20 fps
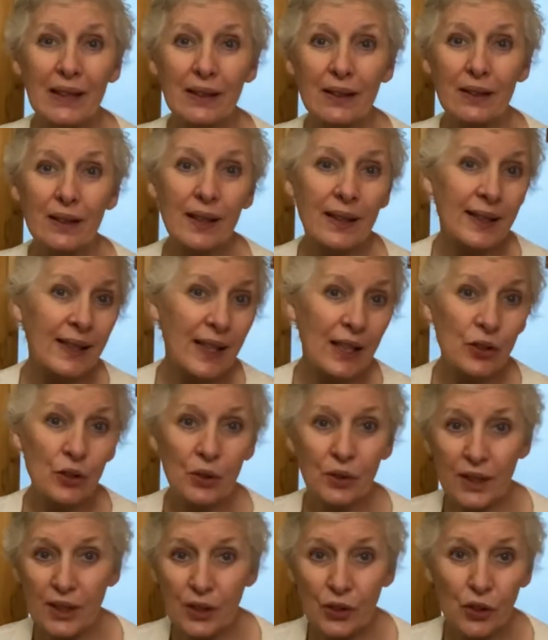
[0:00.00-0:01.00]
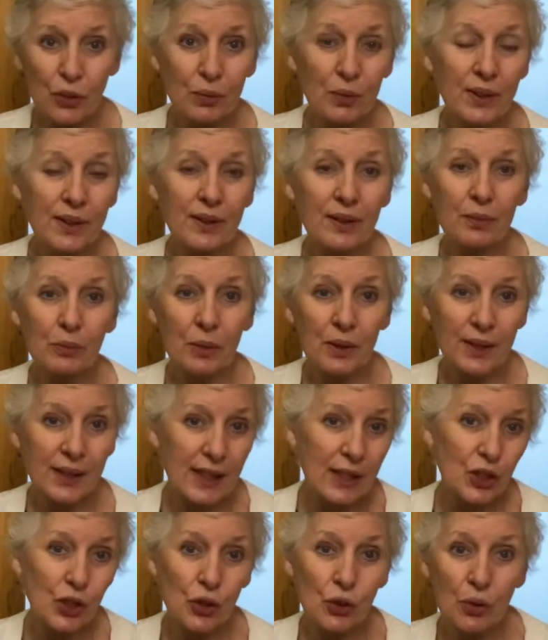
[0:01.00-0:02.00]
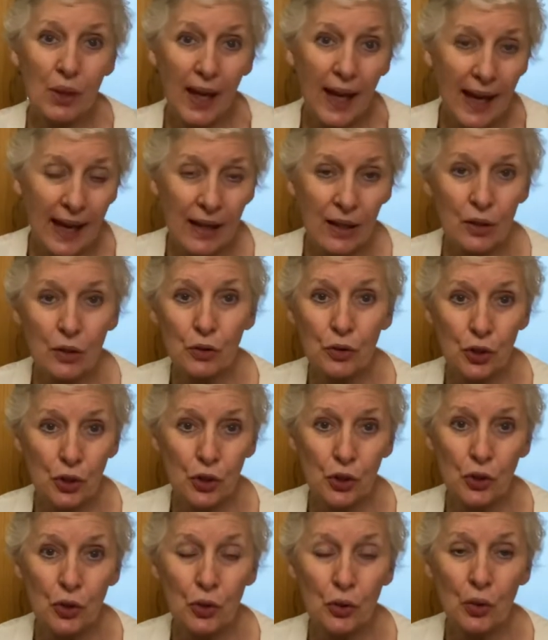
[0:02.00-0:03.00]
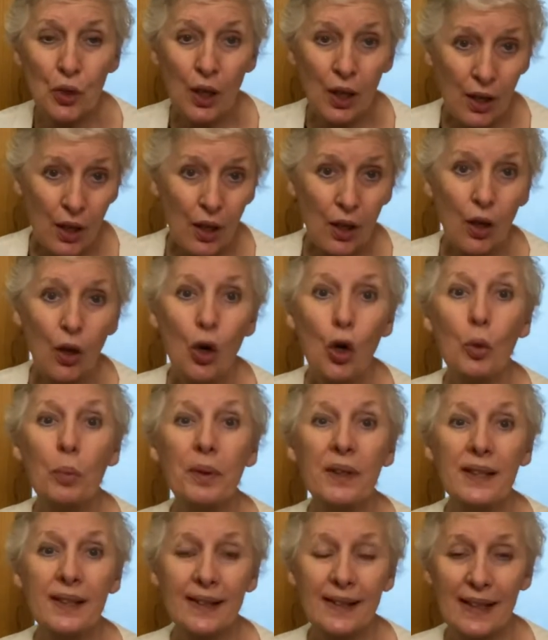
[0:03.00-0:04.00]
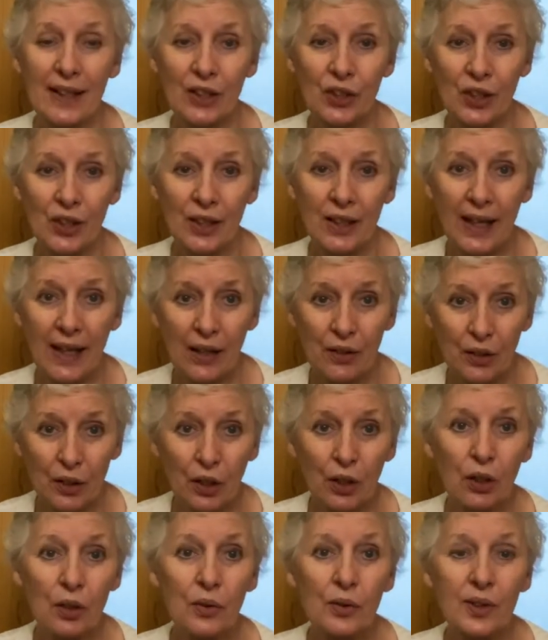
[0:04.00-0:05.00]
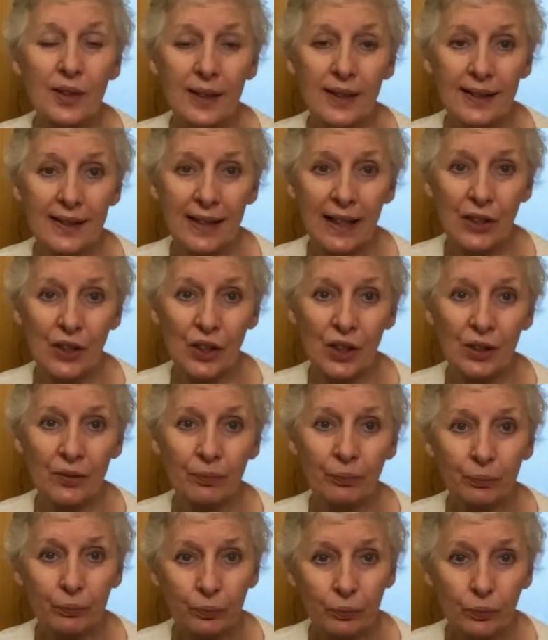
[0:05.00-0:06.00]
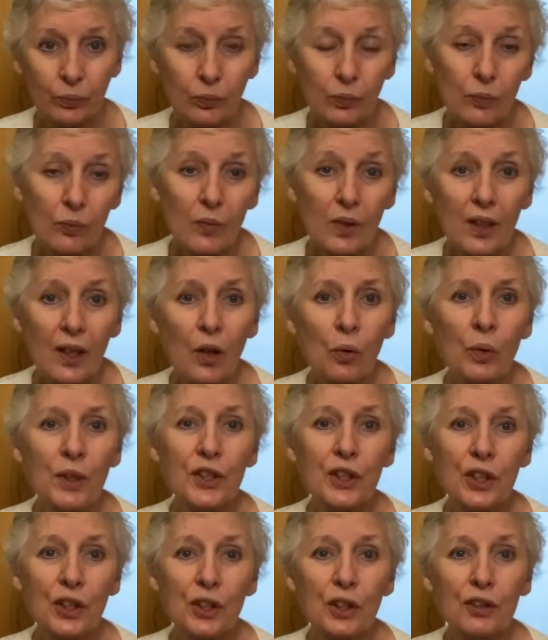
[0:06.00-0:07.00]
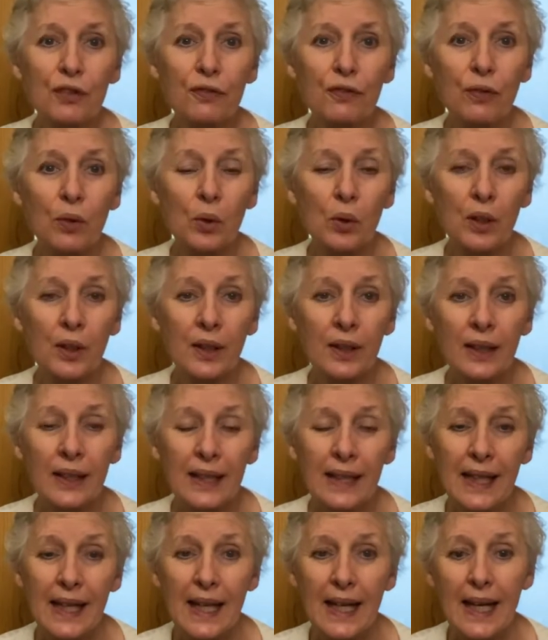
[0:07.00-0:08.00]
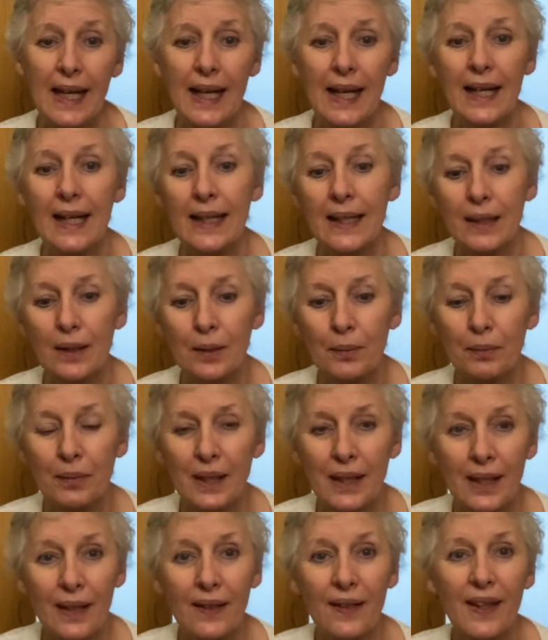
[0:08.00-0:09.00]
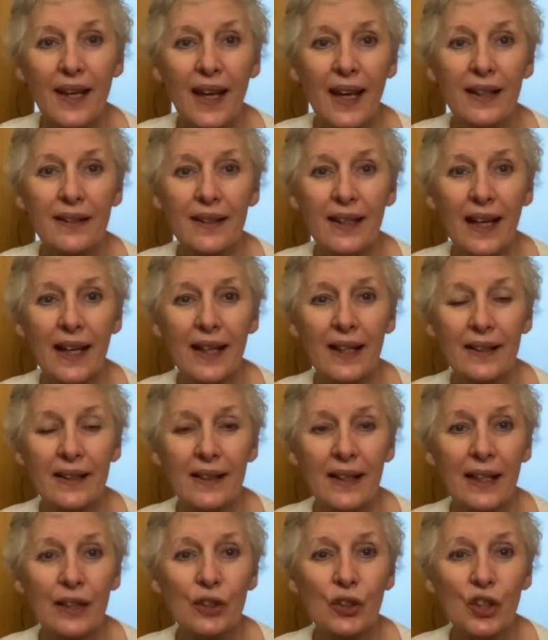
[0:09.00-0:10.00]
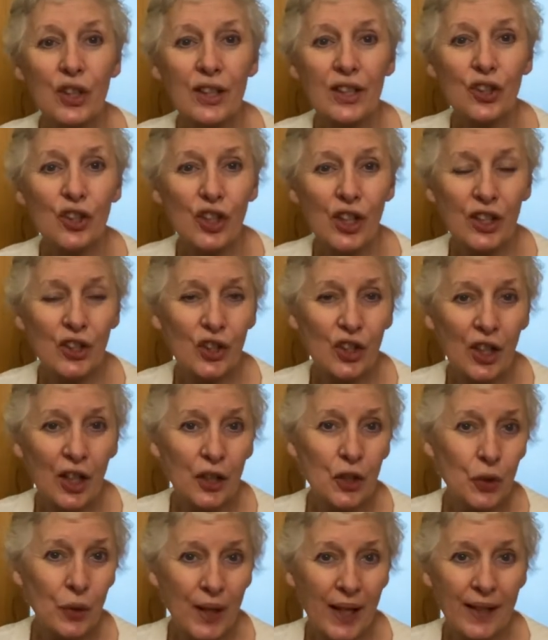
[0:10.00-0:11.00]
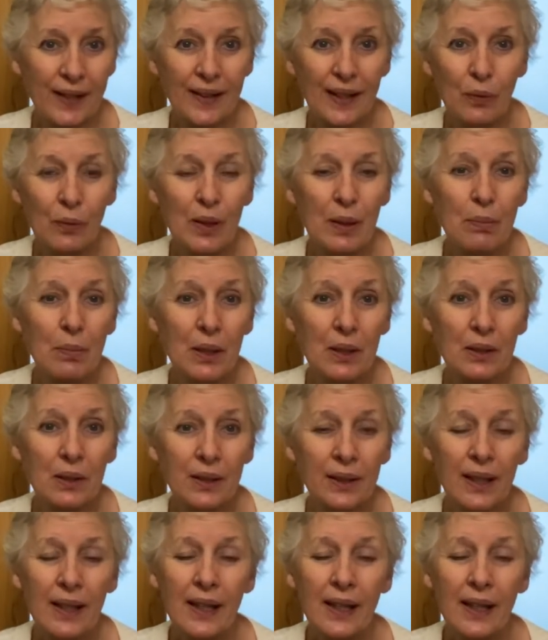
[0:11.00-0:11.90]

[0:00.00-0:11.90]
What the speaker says: again, your teacher will teach you how to open a session, how to close a session, what to look for in that energy exchange contract that we build,